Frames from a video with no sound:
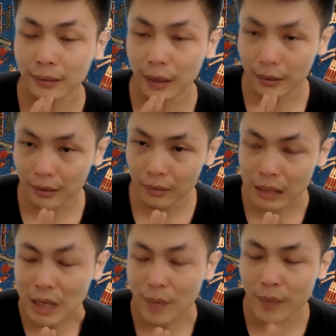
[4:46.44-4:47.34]
uh,
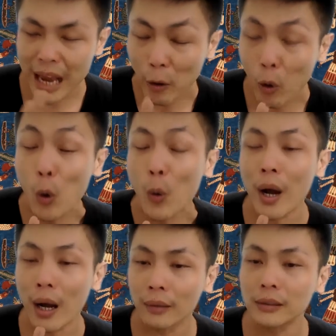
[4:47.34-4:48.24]
their own
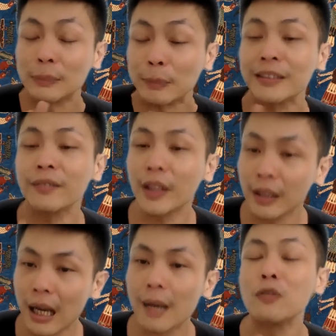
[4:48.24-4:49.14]
specific
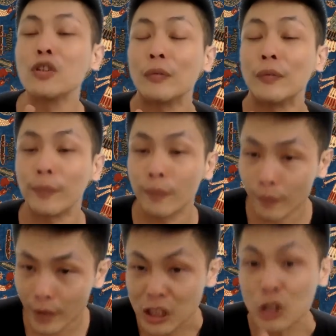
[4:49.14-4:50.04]
types of
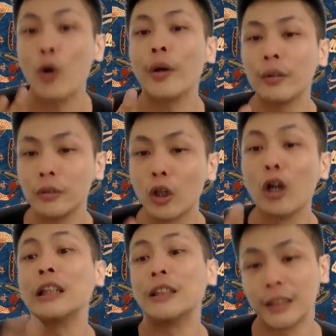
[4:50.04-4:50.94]
historical
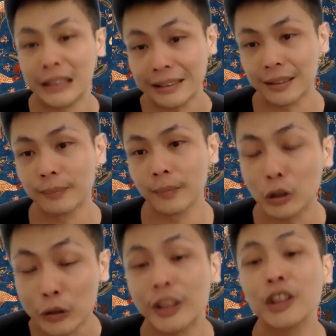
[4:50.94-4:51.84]
knowledge system or
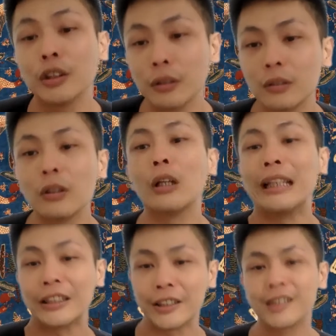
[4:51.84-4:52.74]
traditional
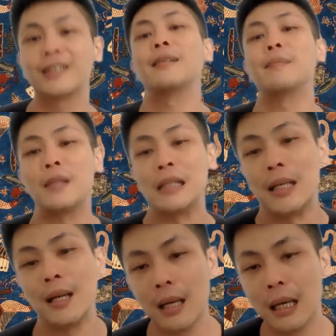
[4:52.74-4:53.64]
knowledge systems
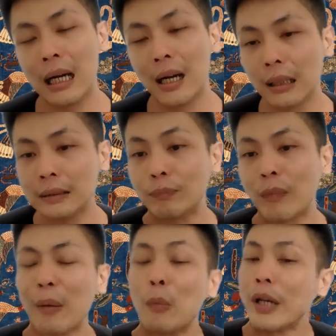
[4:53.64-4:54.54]

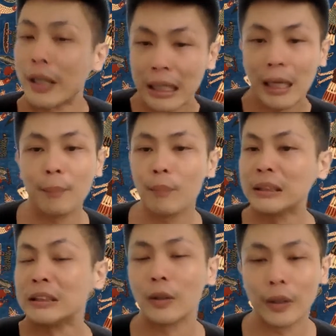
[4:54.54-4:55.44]
that would
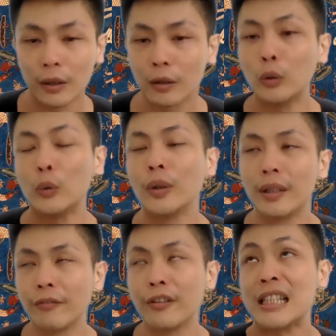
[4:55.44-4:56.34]
encompass or include
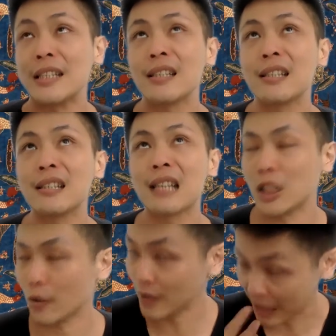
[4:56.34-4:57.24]
different
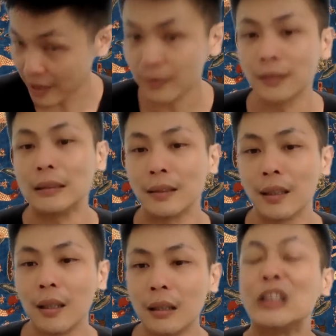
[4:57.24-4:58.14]
sets of skills
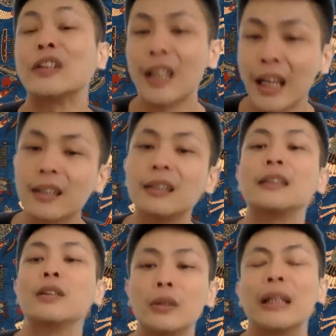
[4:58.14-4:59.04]

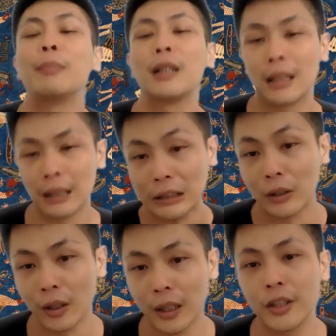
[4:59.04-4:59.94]
connected to that particular
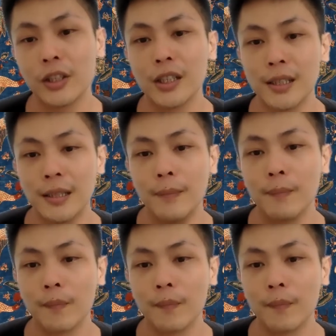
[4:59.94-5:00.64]
knowledge system.